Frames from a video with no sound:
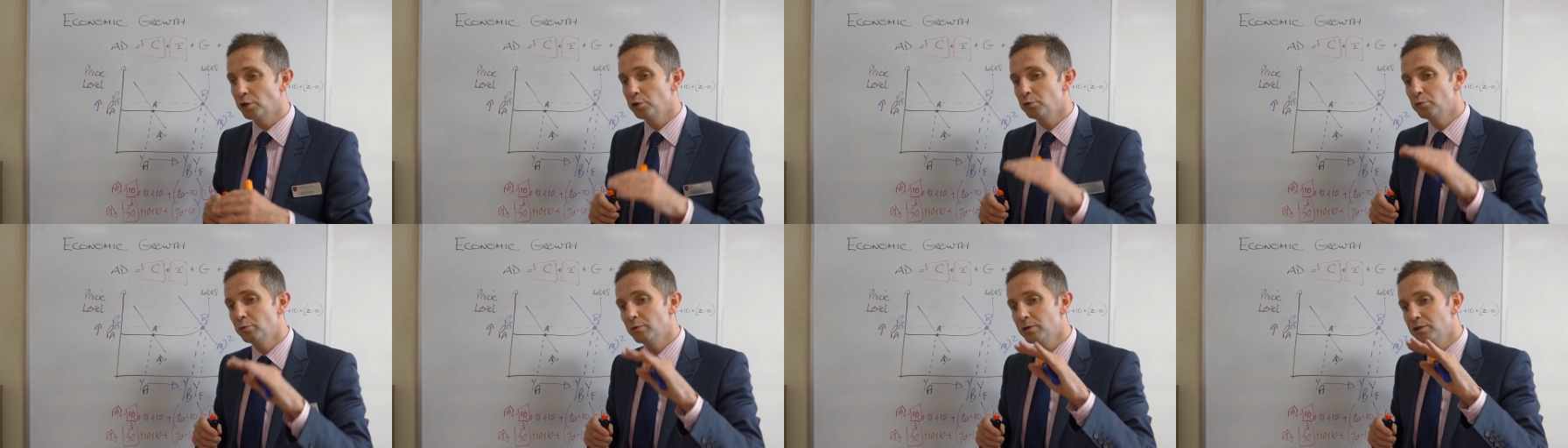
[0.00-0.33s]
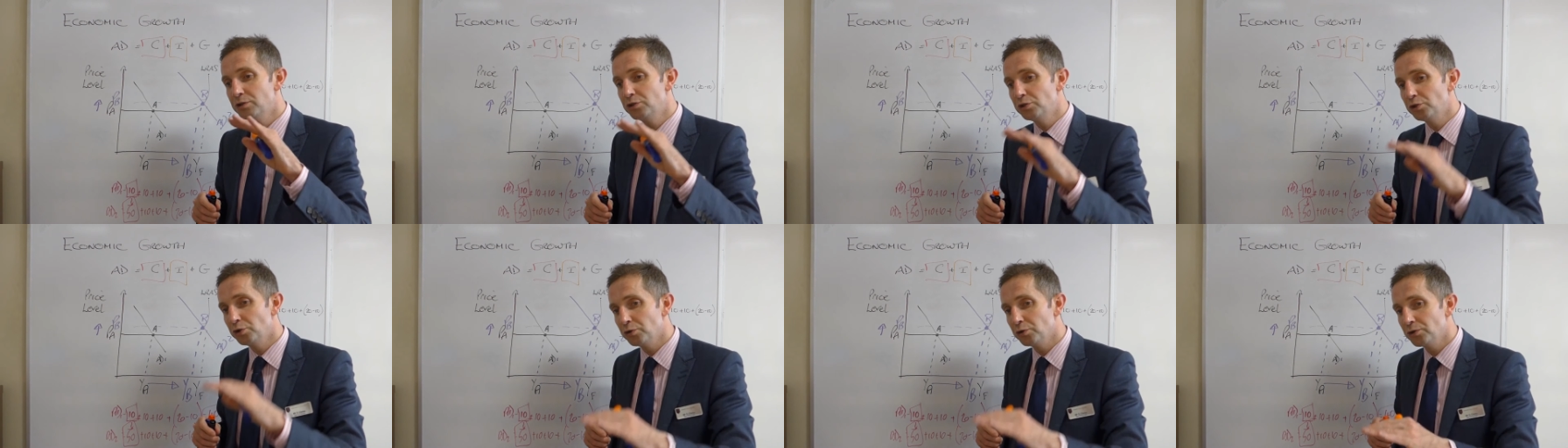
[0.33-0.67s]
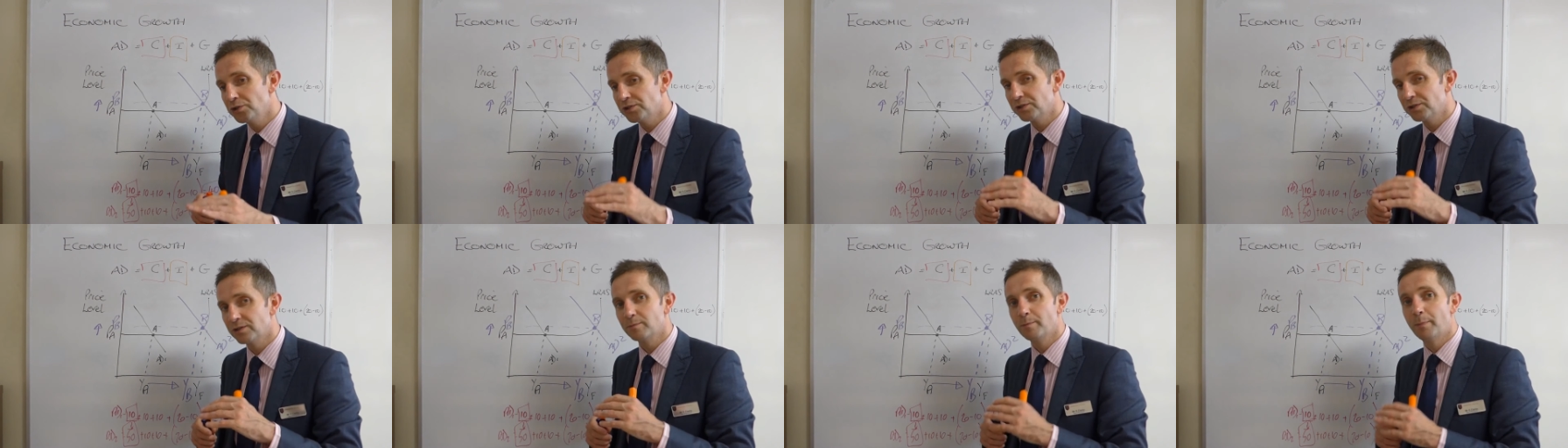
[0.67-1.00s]
could
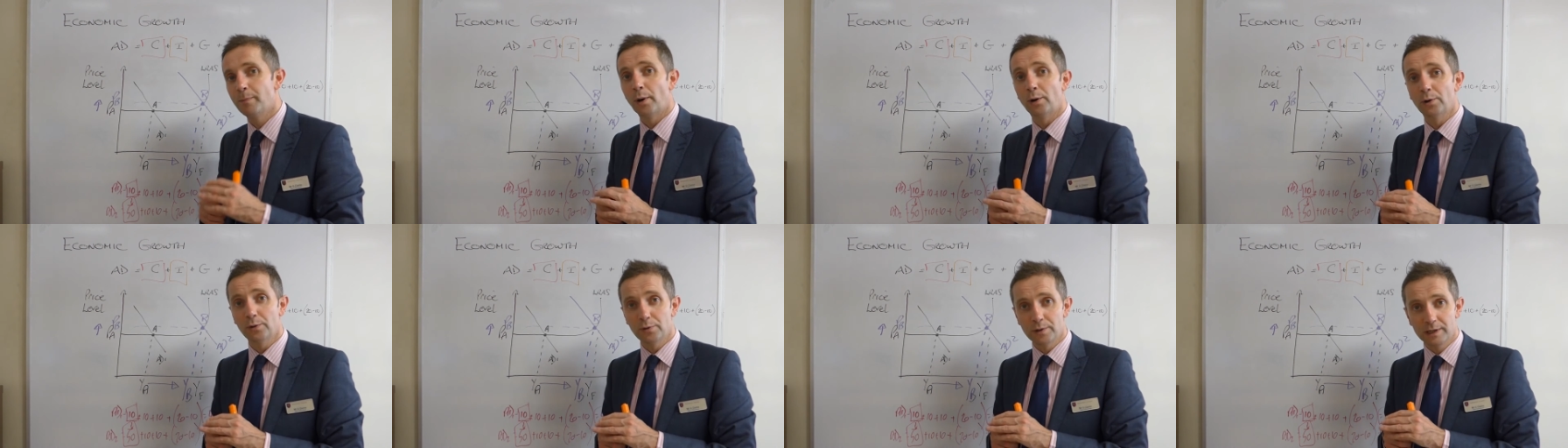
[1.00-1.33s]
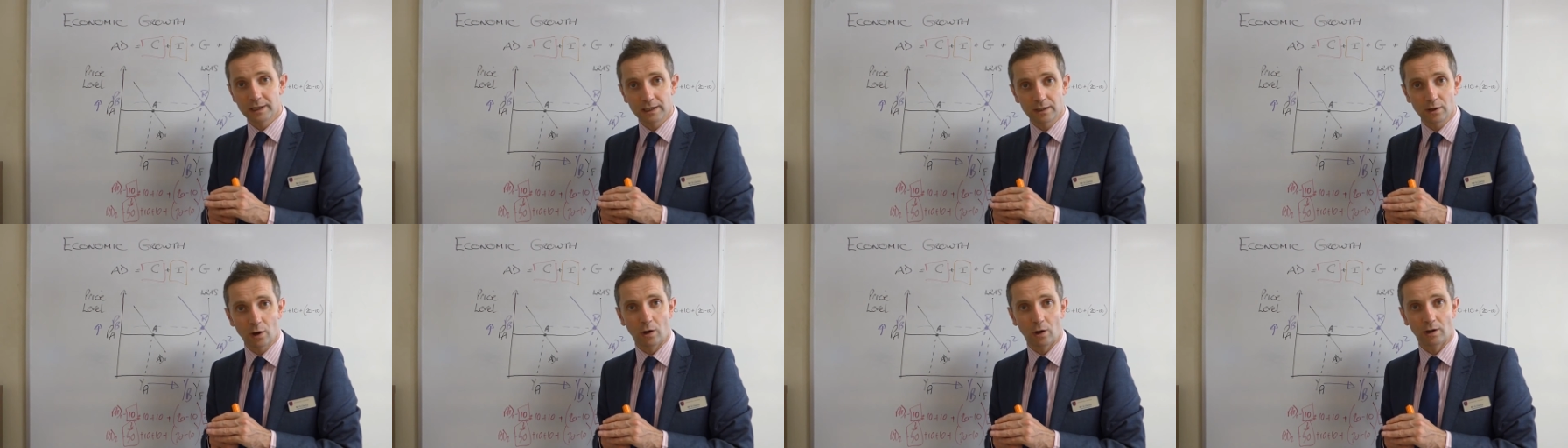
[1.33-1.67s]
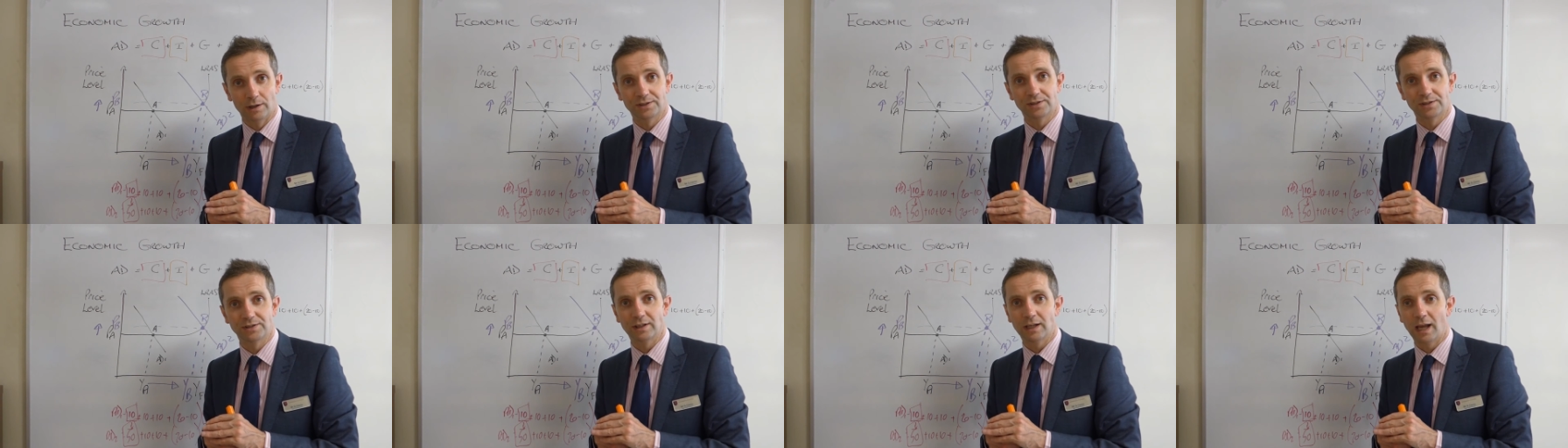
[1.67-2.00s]
reduce borrowing
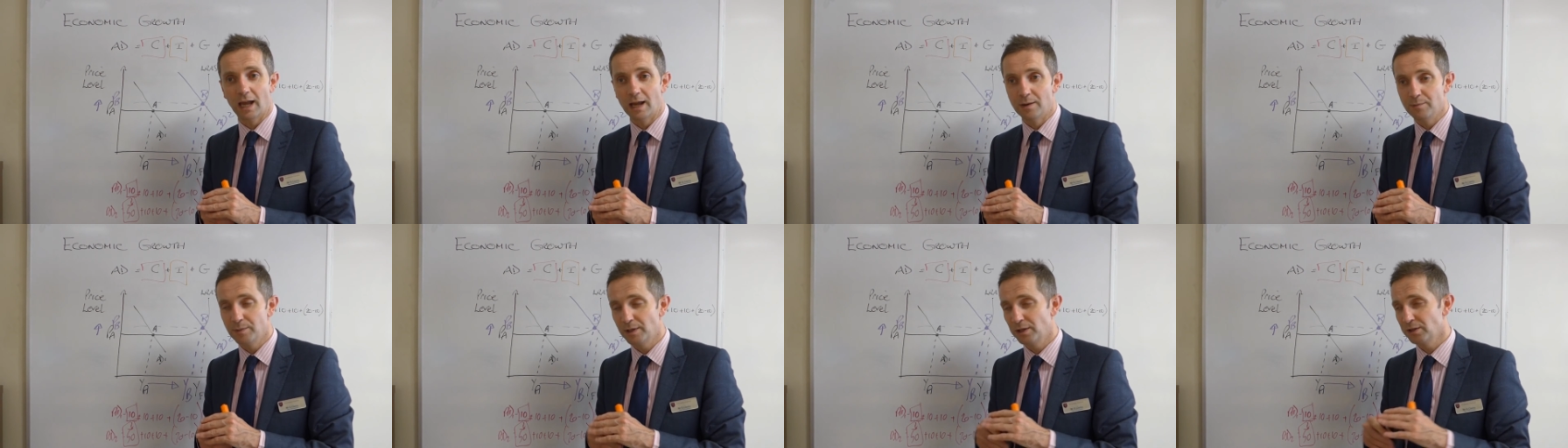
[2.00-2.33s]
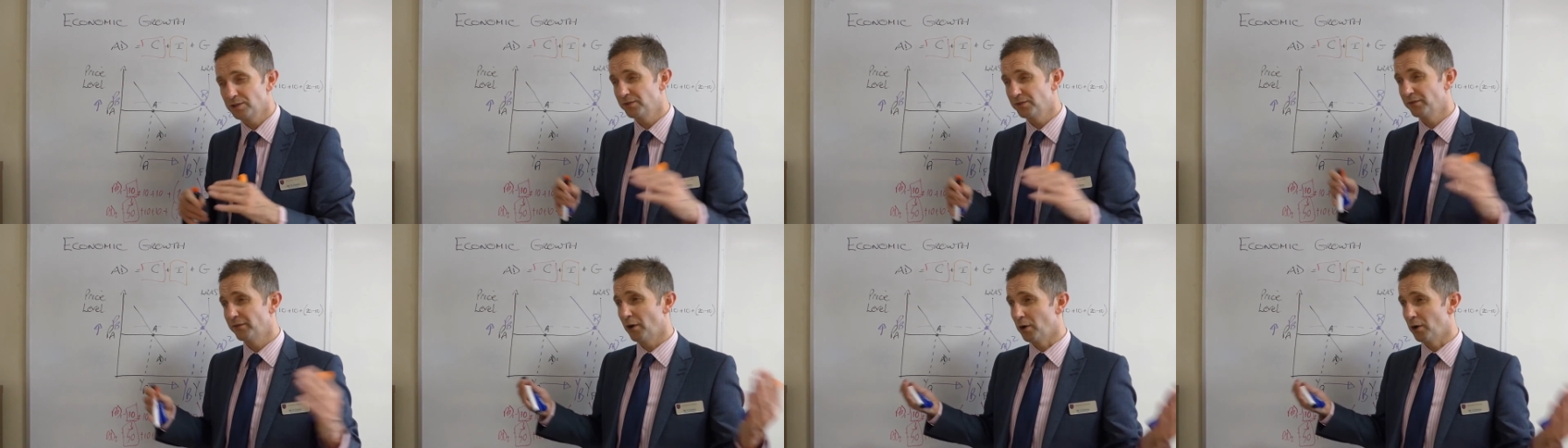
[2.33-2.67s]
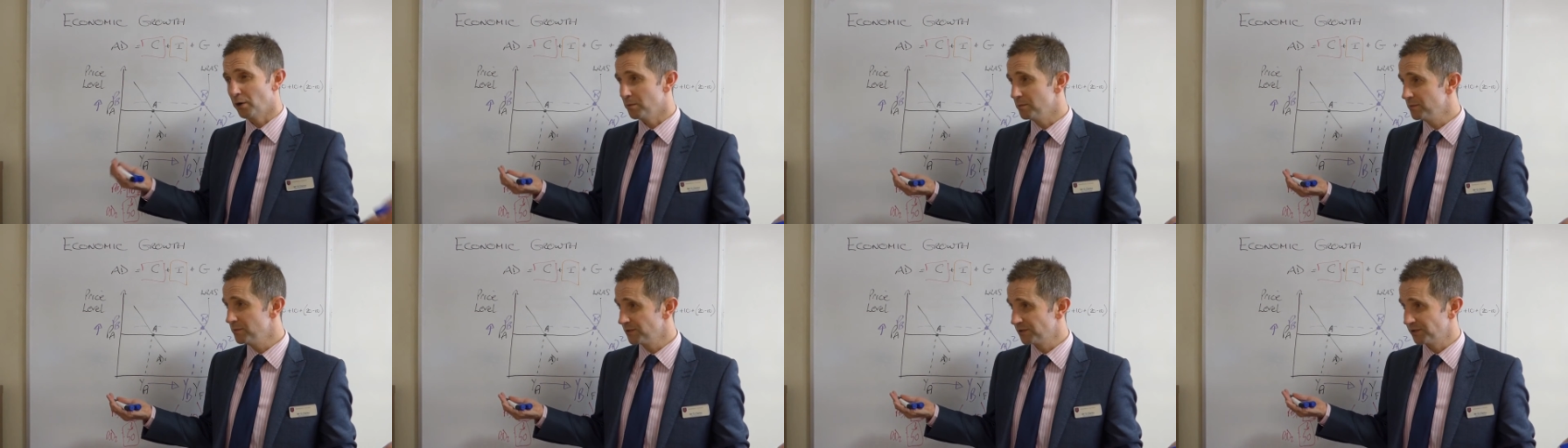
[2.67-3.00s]
costs again because
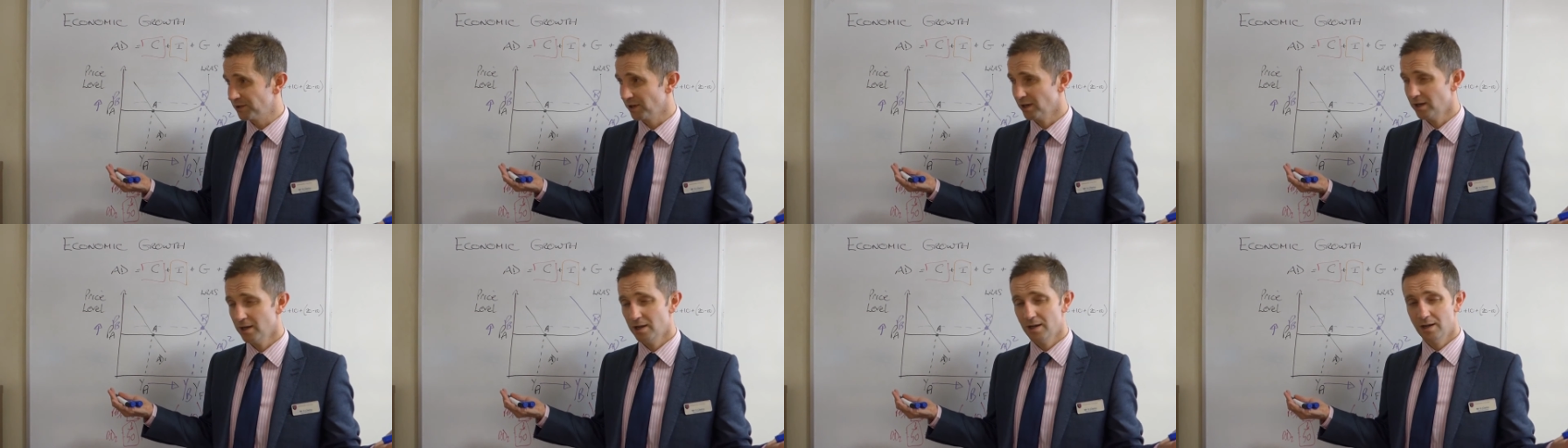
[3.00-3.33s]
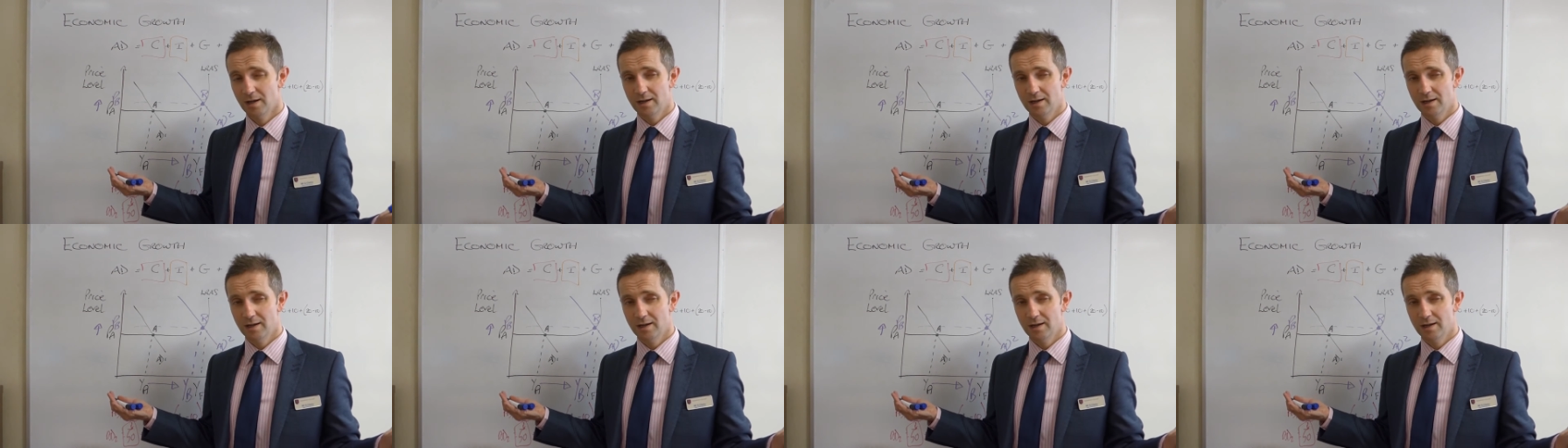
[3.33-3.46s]
firms